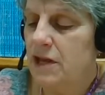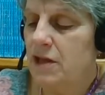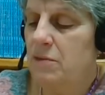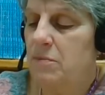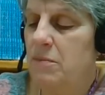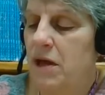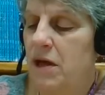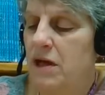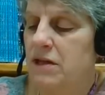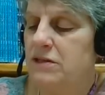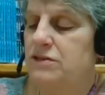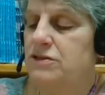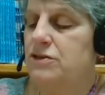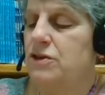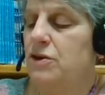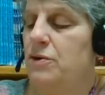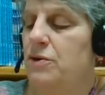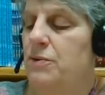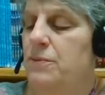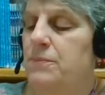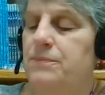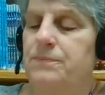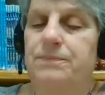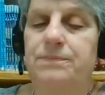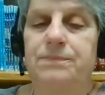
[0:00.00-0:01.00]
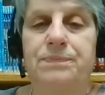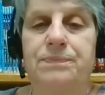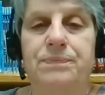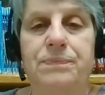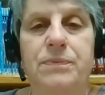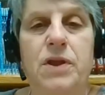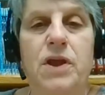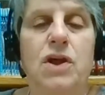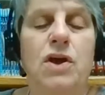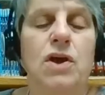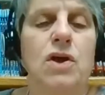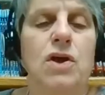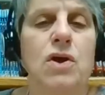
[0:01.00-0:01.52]
Almanzo.
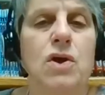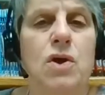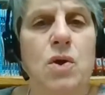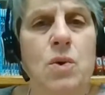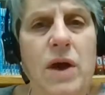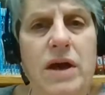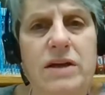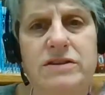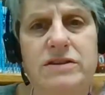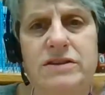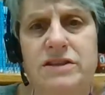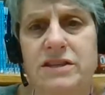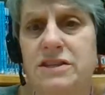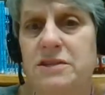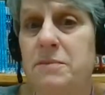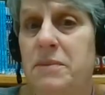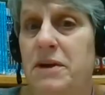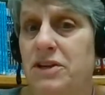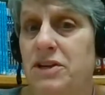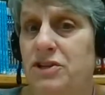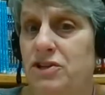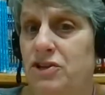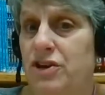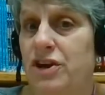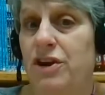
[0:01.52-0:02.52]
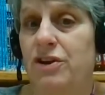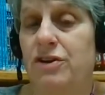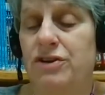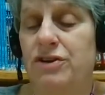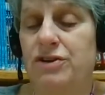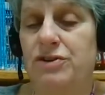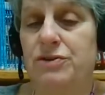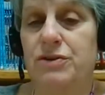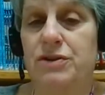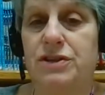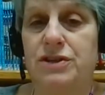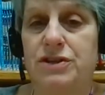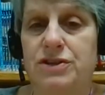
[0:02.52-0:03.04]
Who else is a major
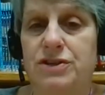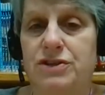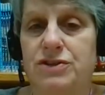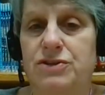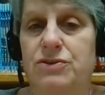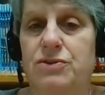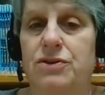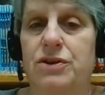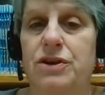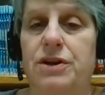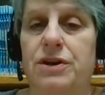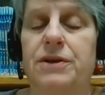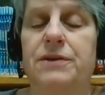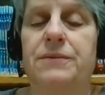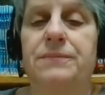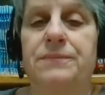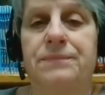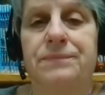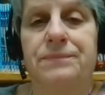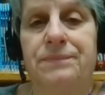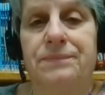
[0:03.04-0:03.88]
character in this story?